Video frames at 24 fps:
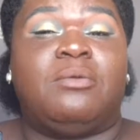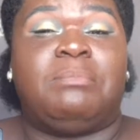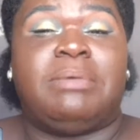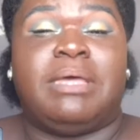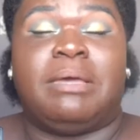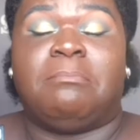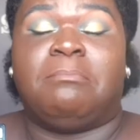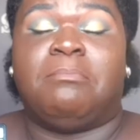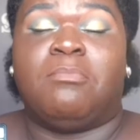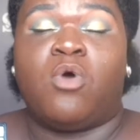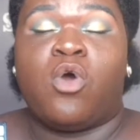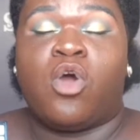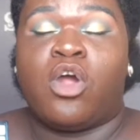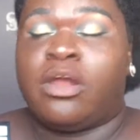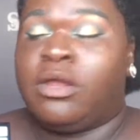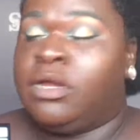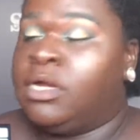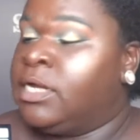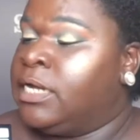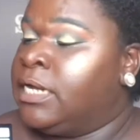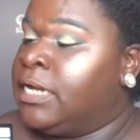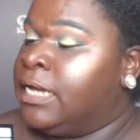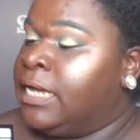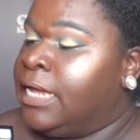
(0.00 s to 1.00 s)
bit more,
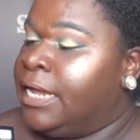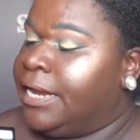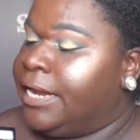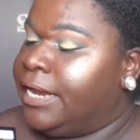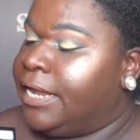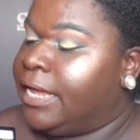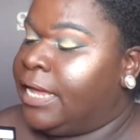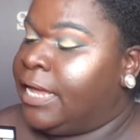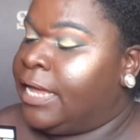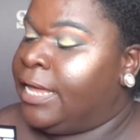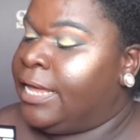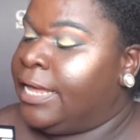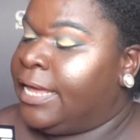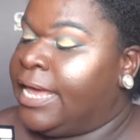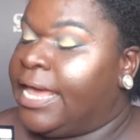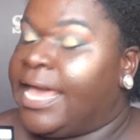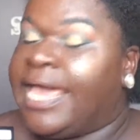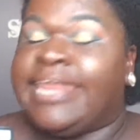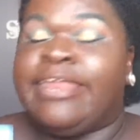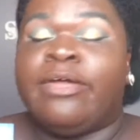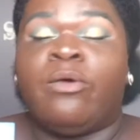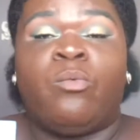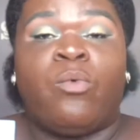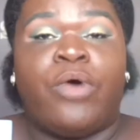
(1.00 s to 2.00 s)

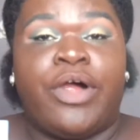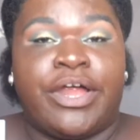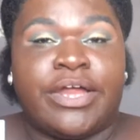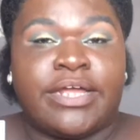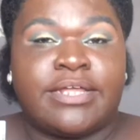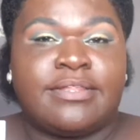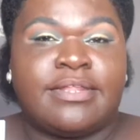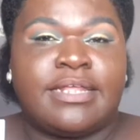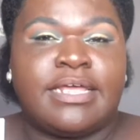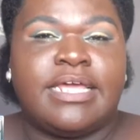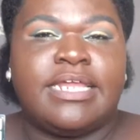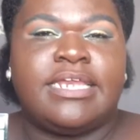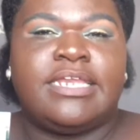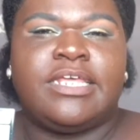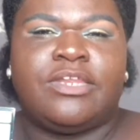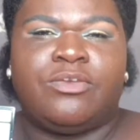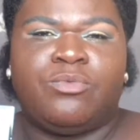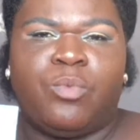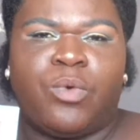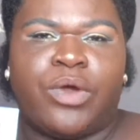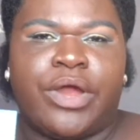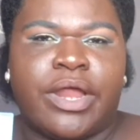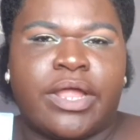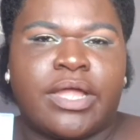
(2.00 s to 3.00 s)
and it worked. It did
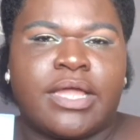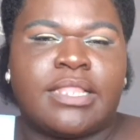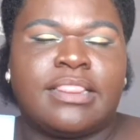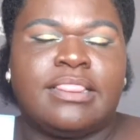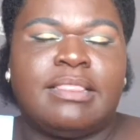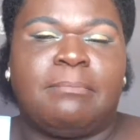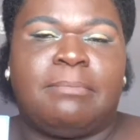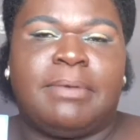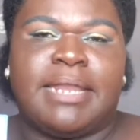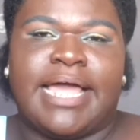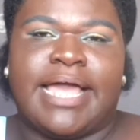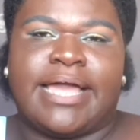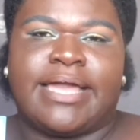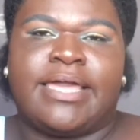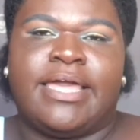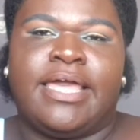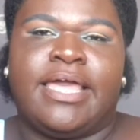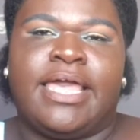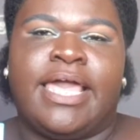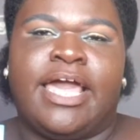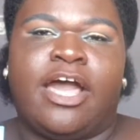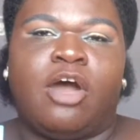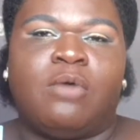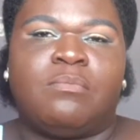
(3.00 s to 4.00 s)
work. The black
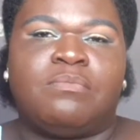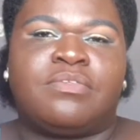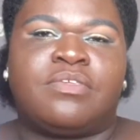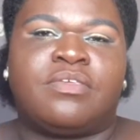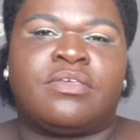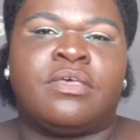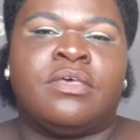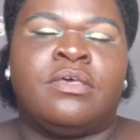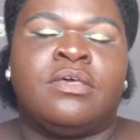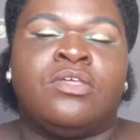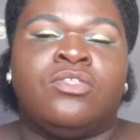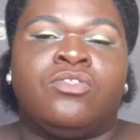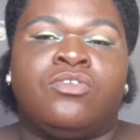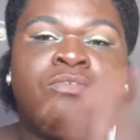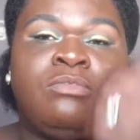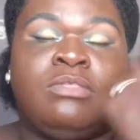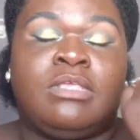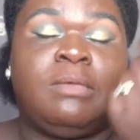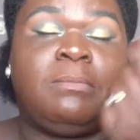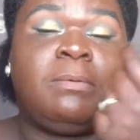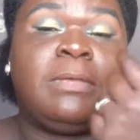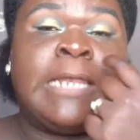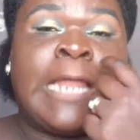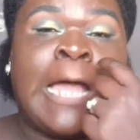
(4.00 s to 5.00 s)
helped to
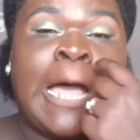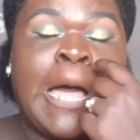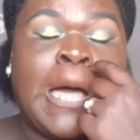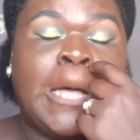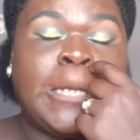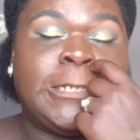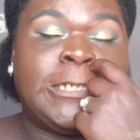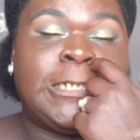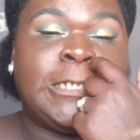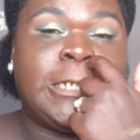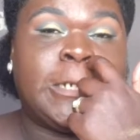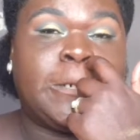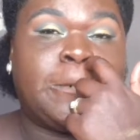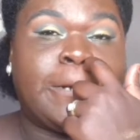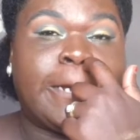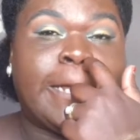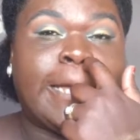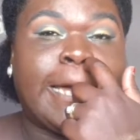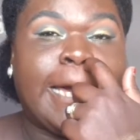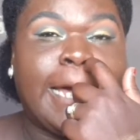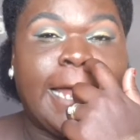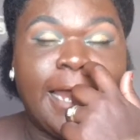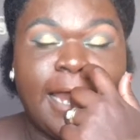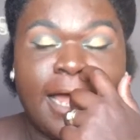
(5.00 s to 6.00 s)
deepen out the
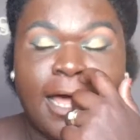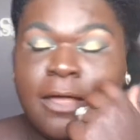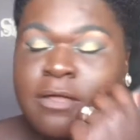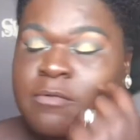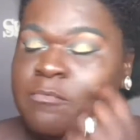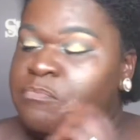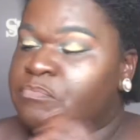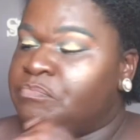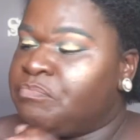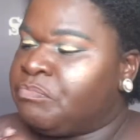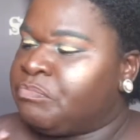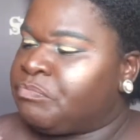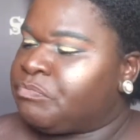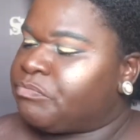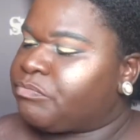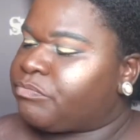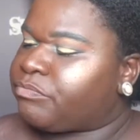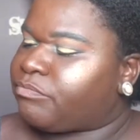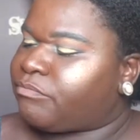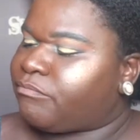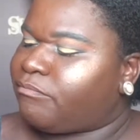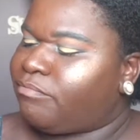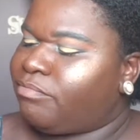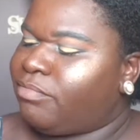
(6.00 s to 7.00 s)
green color,
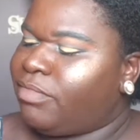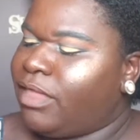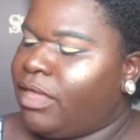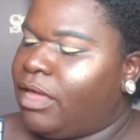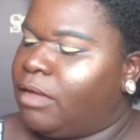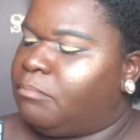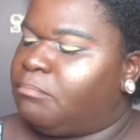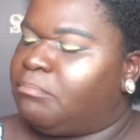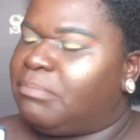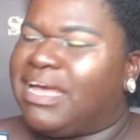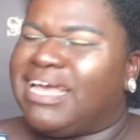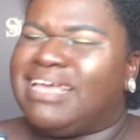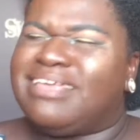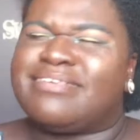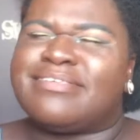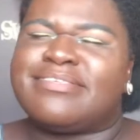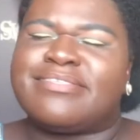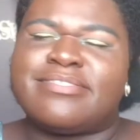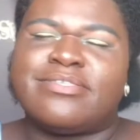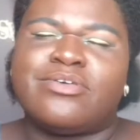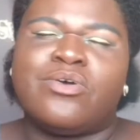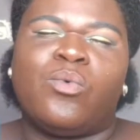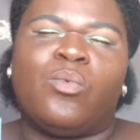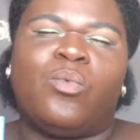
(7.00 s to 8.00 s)
but it
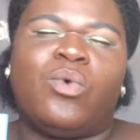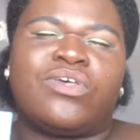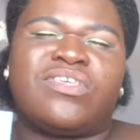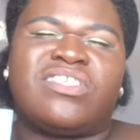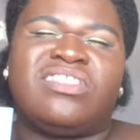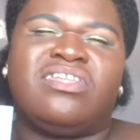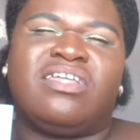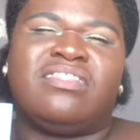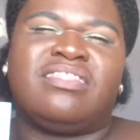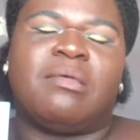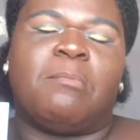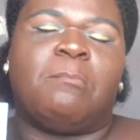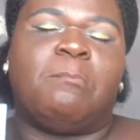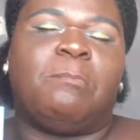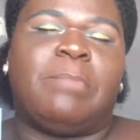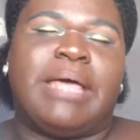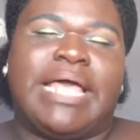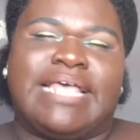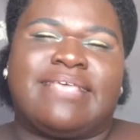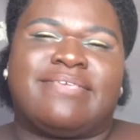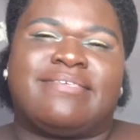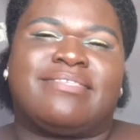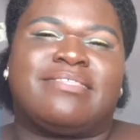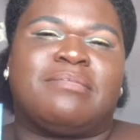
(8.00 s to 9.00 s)
still was not the
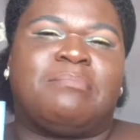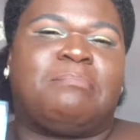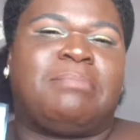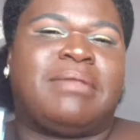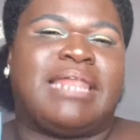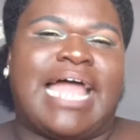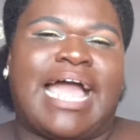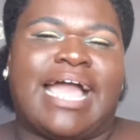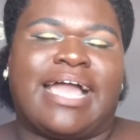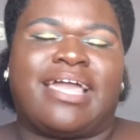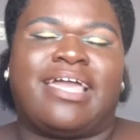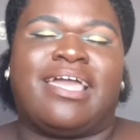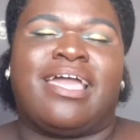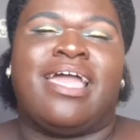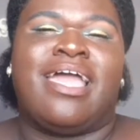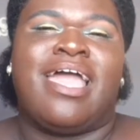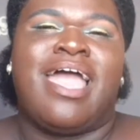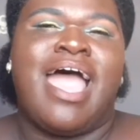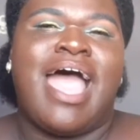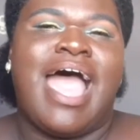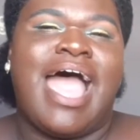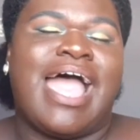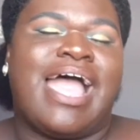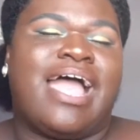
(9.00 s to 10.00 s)
best black
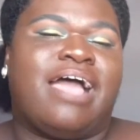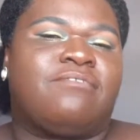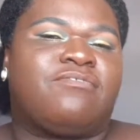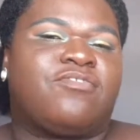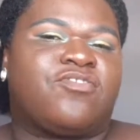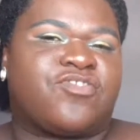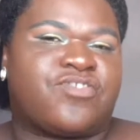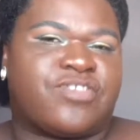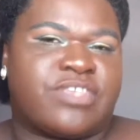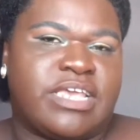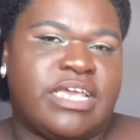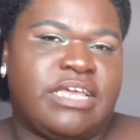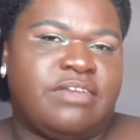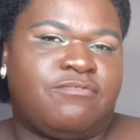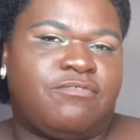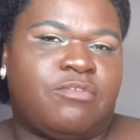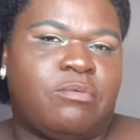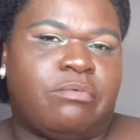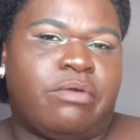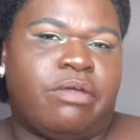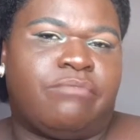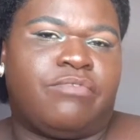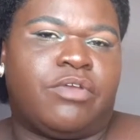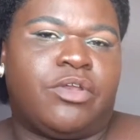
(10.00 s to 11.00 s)
I have seen
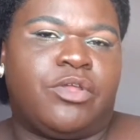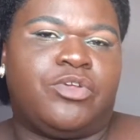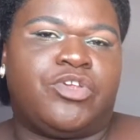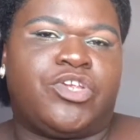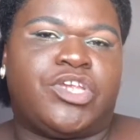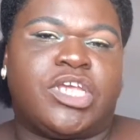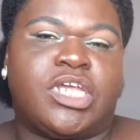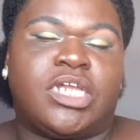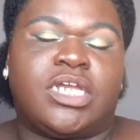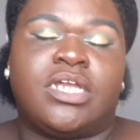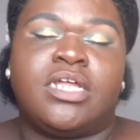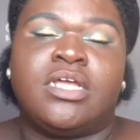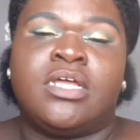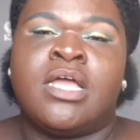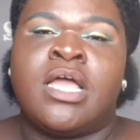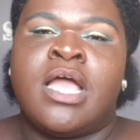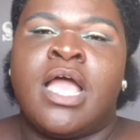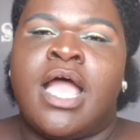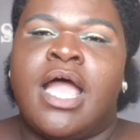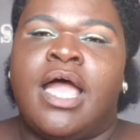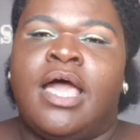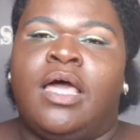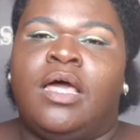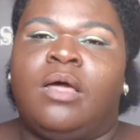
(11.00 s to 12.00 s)
from Revolution.
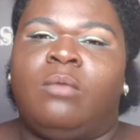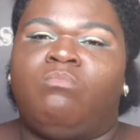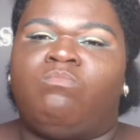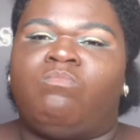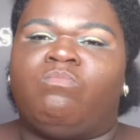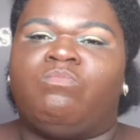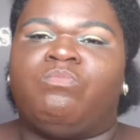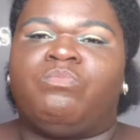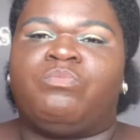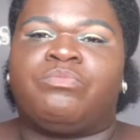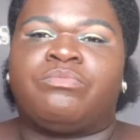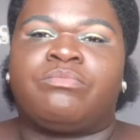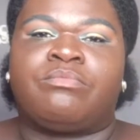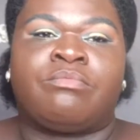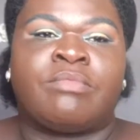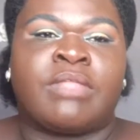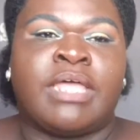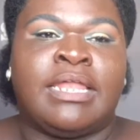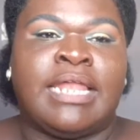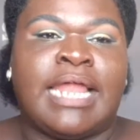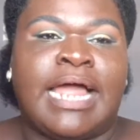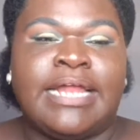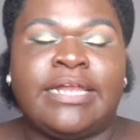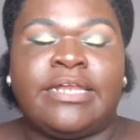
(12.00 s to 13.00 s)

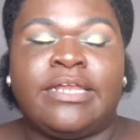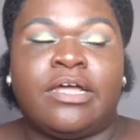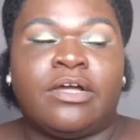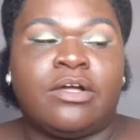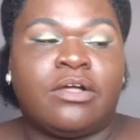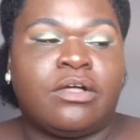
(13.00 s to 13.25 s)
Like